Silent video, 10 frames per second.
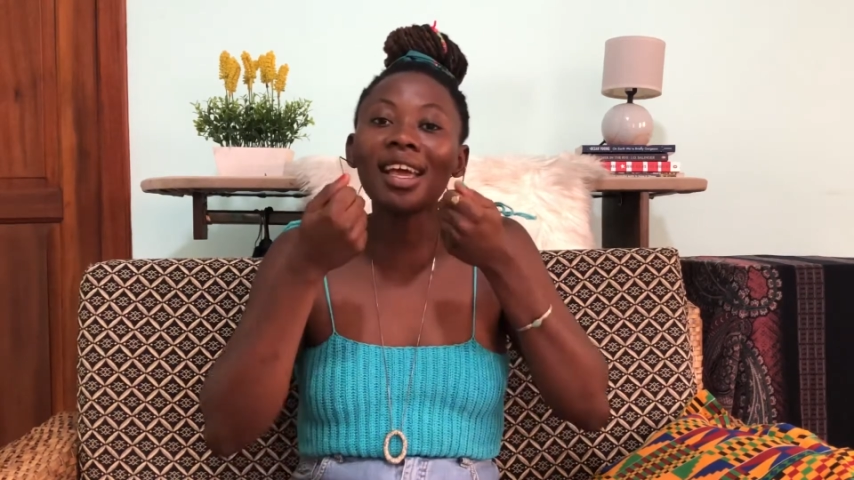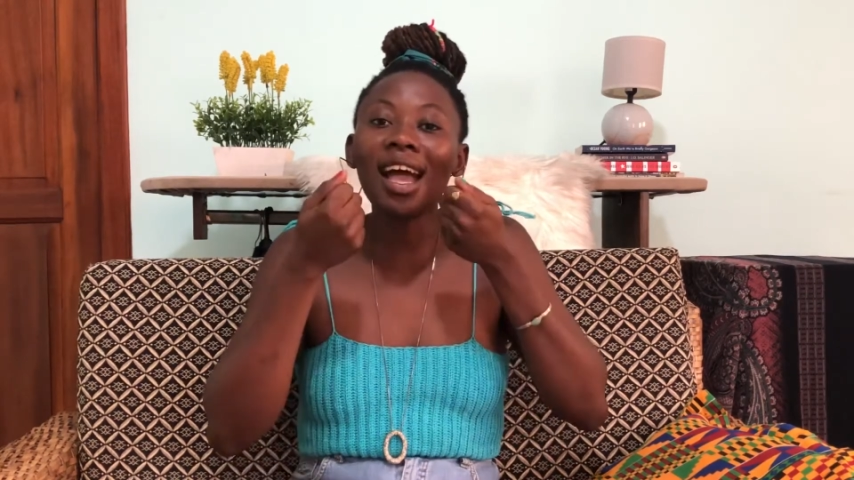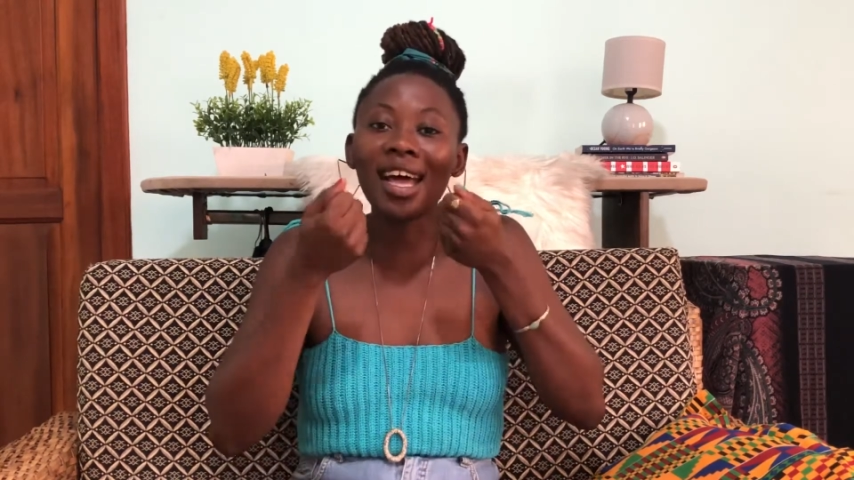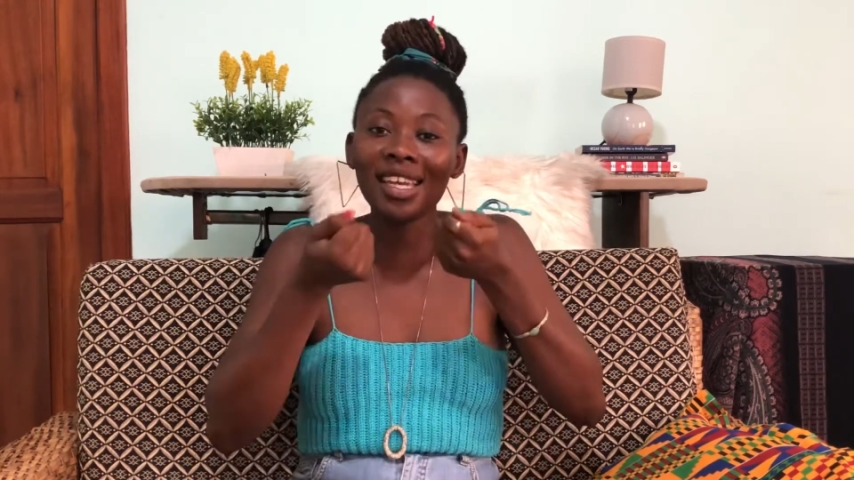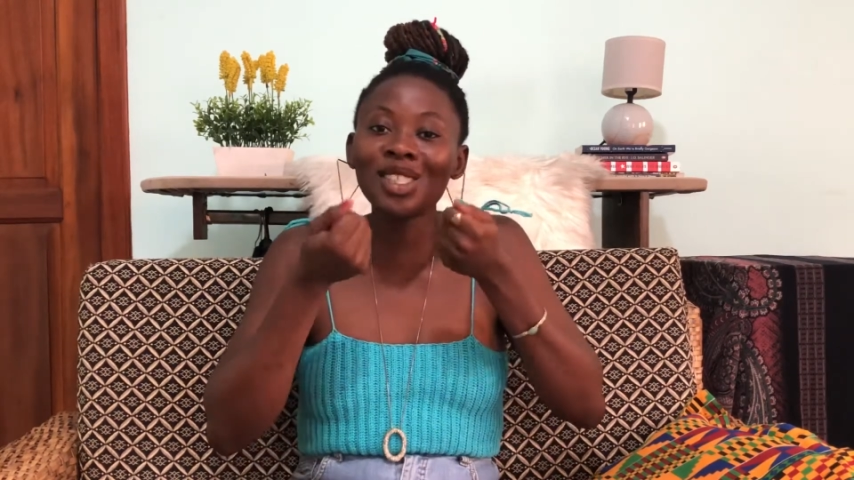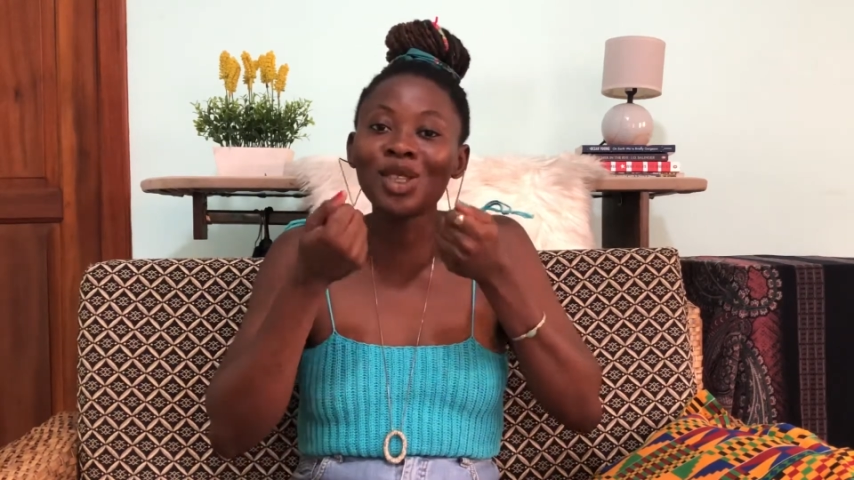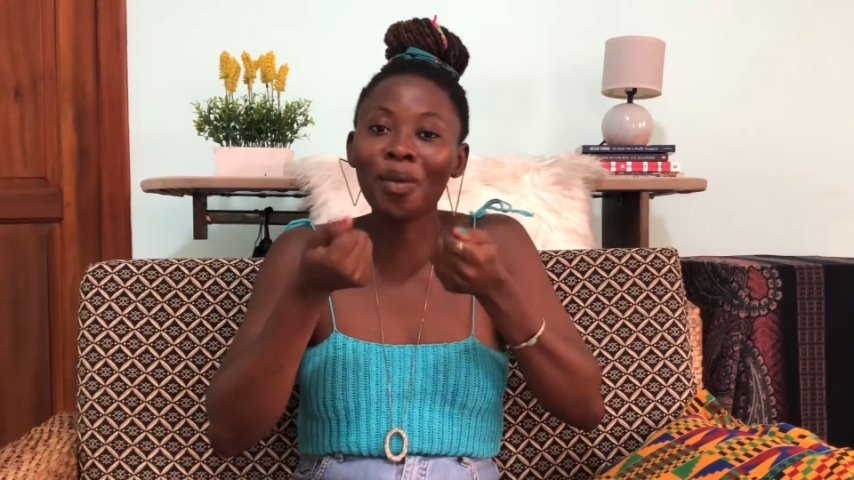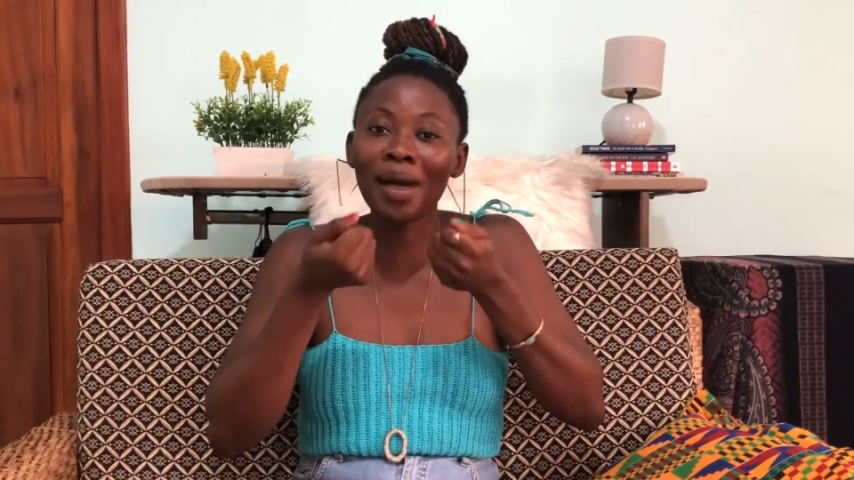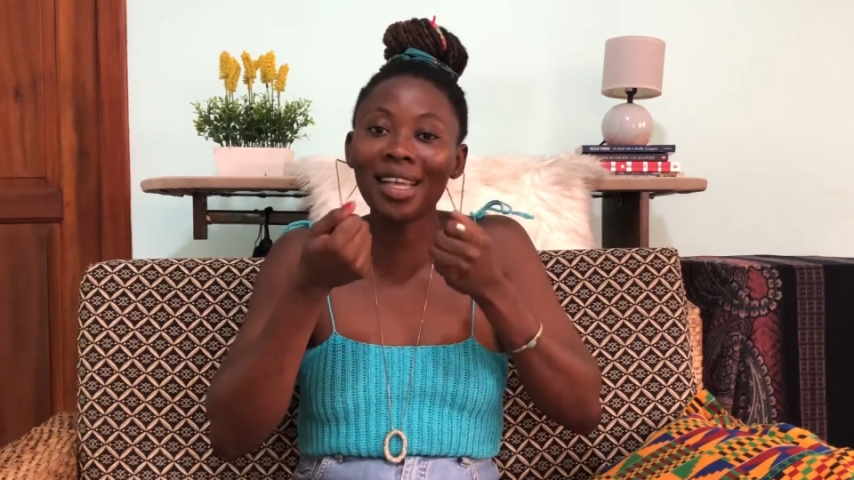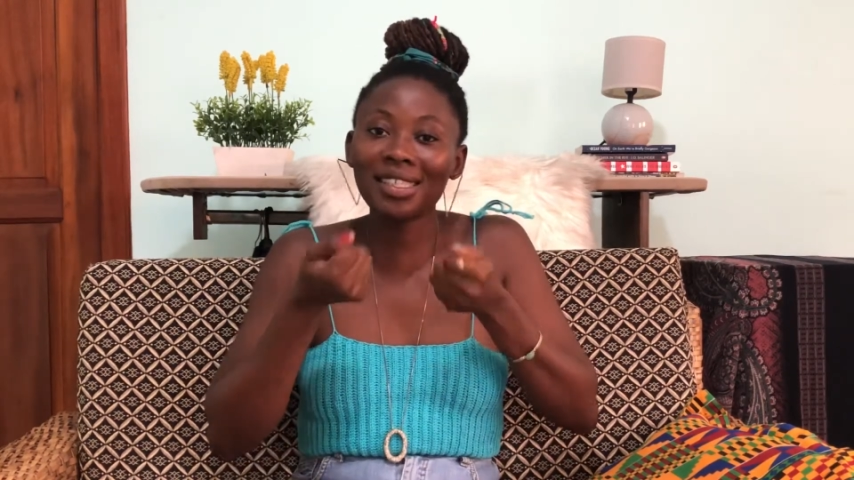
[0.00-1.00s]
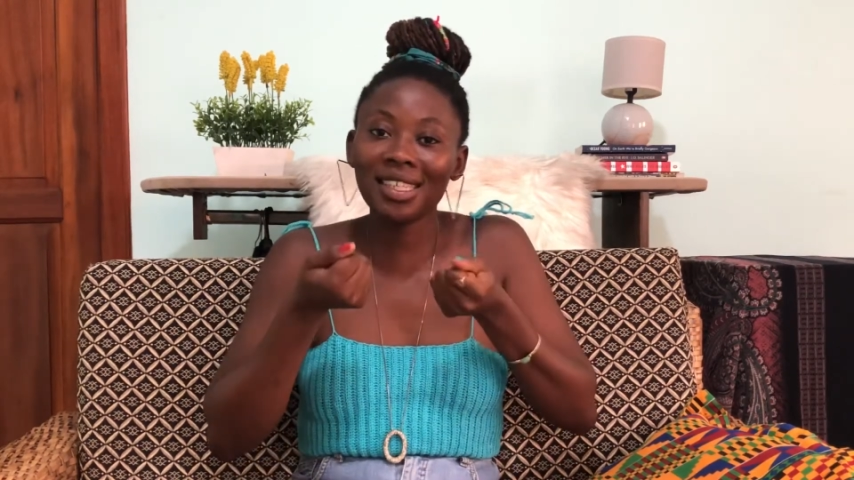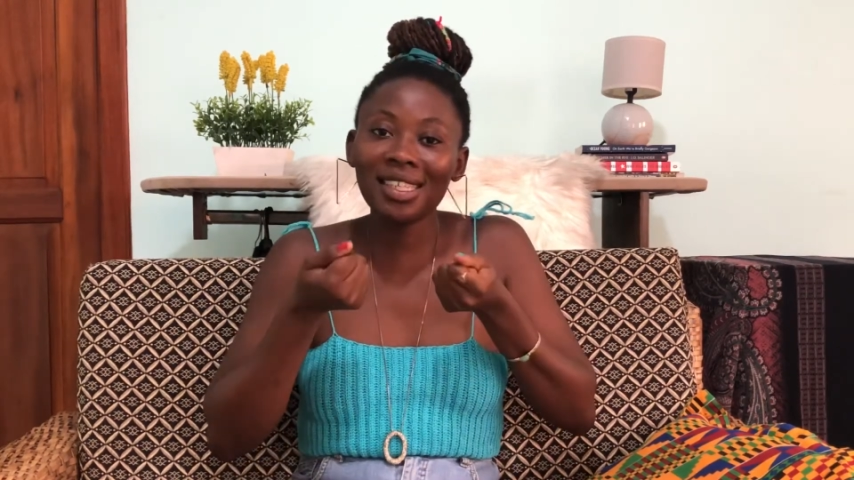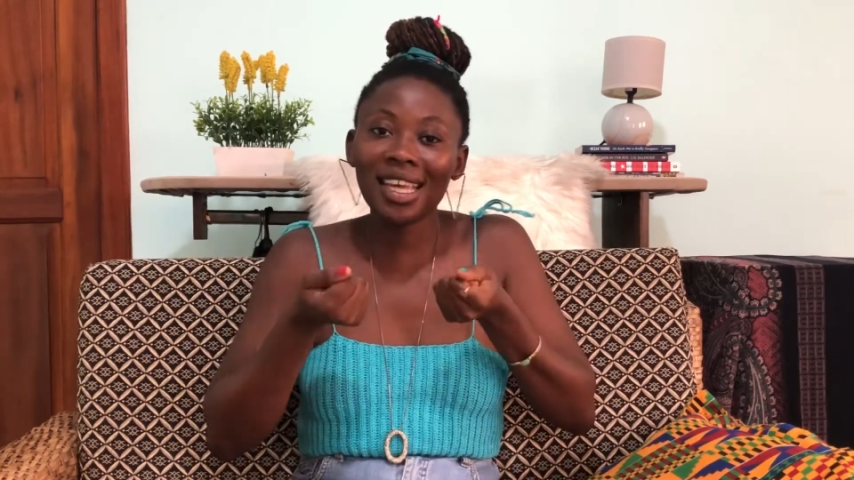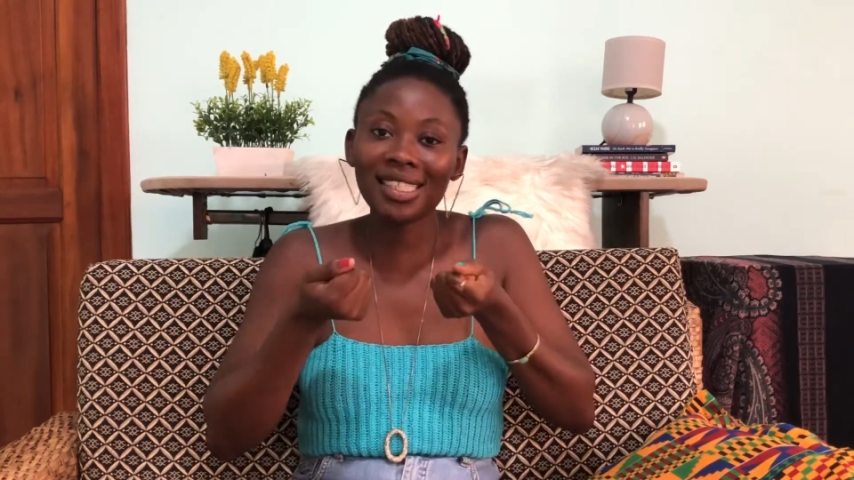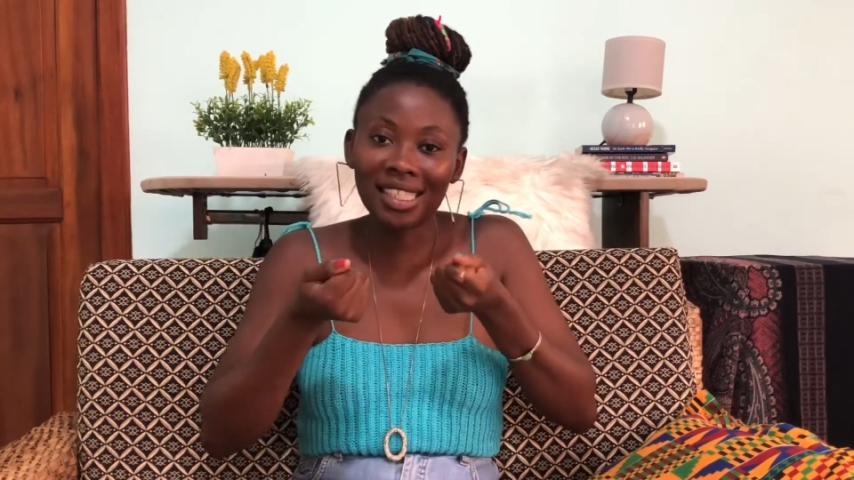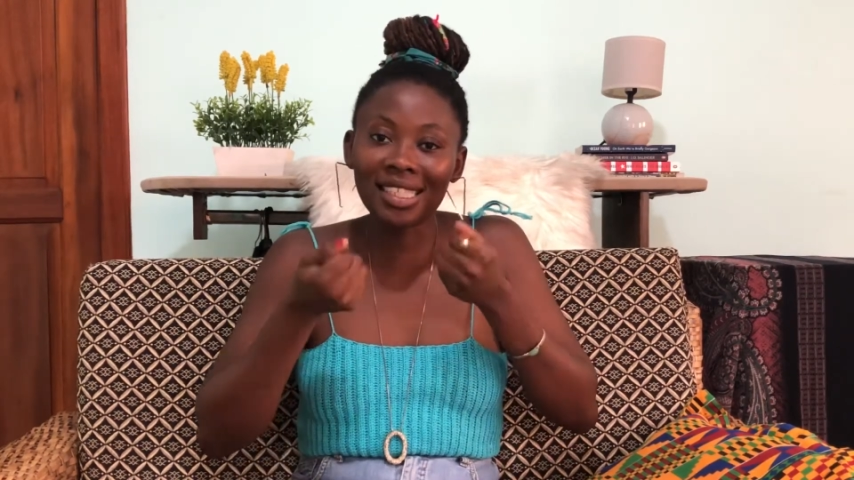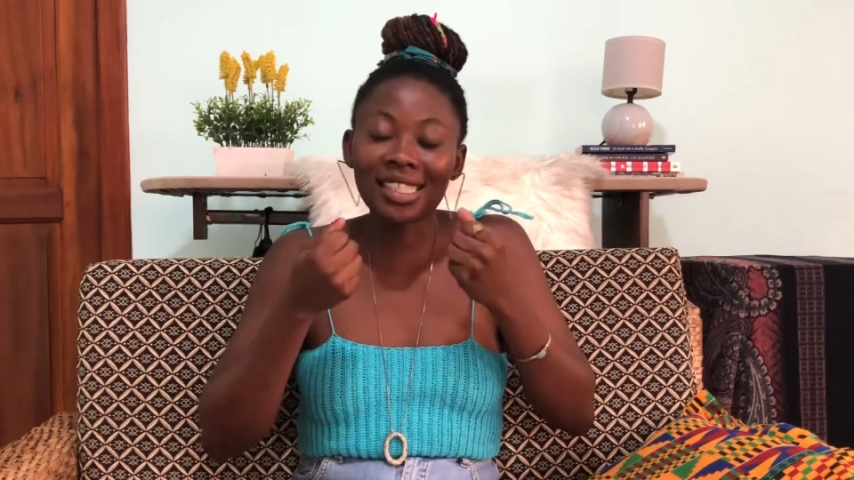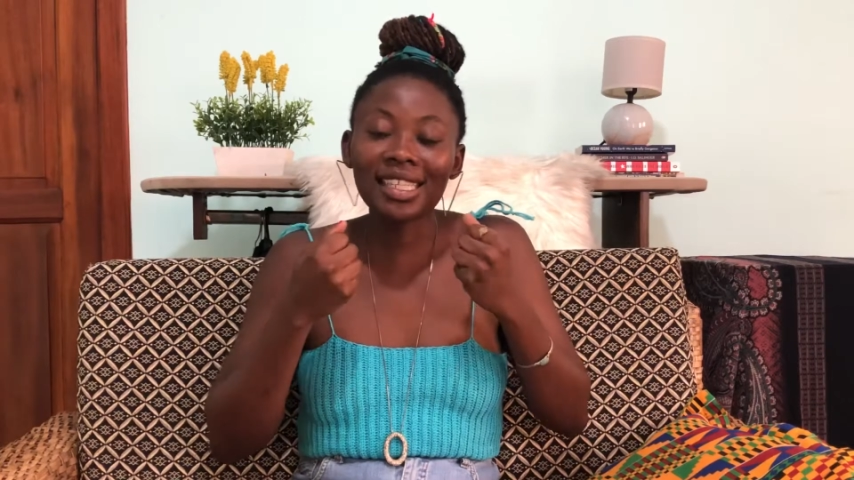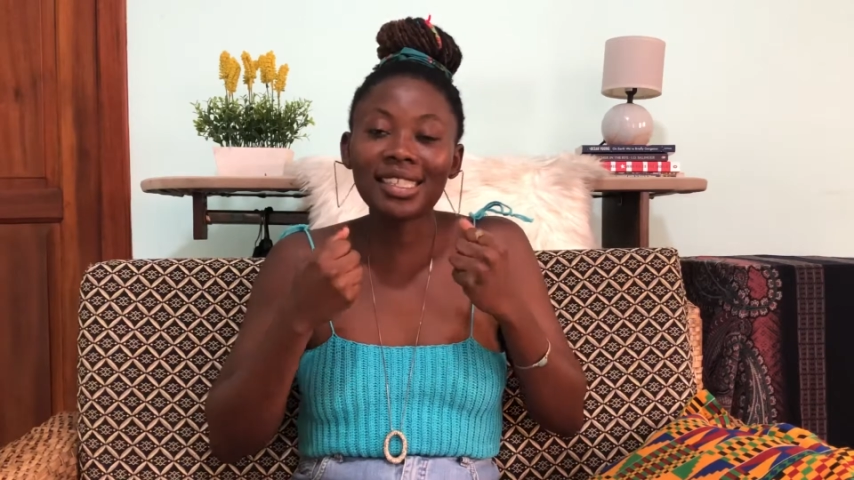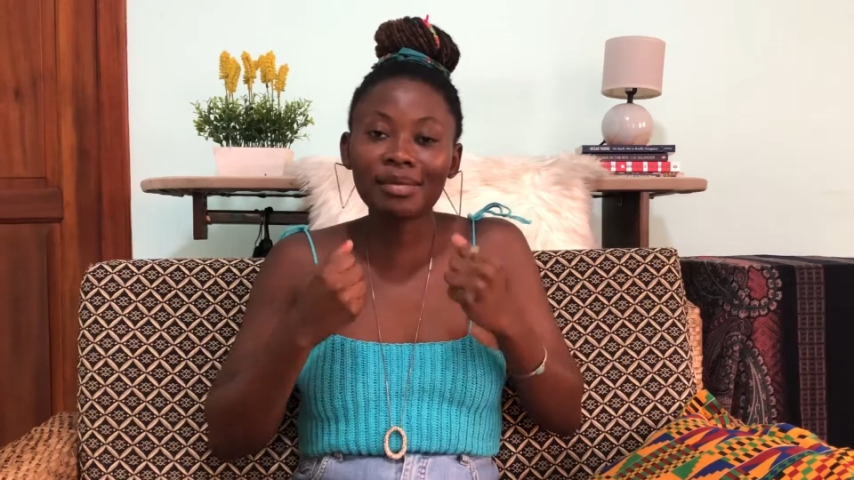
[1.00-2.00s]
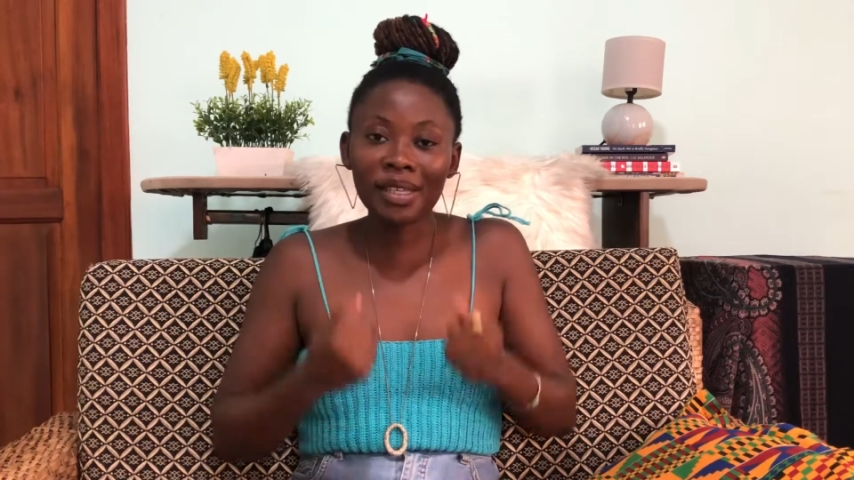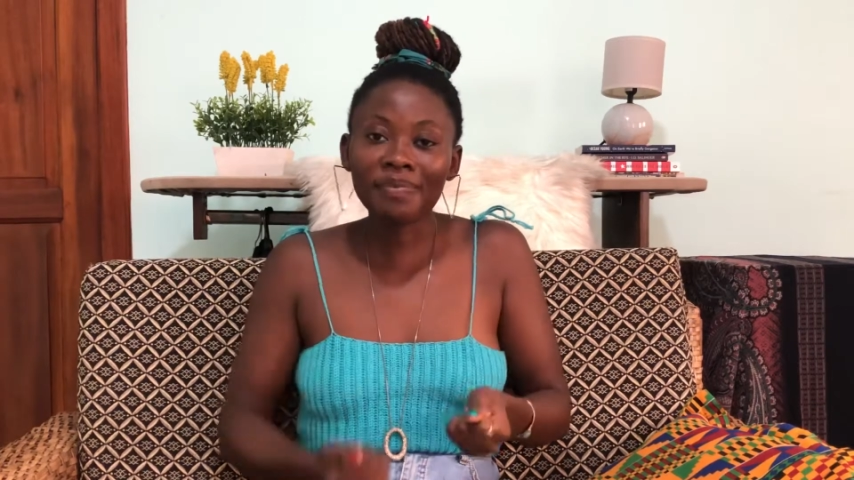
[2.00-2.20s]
Adisco magazine that he sent me.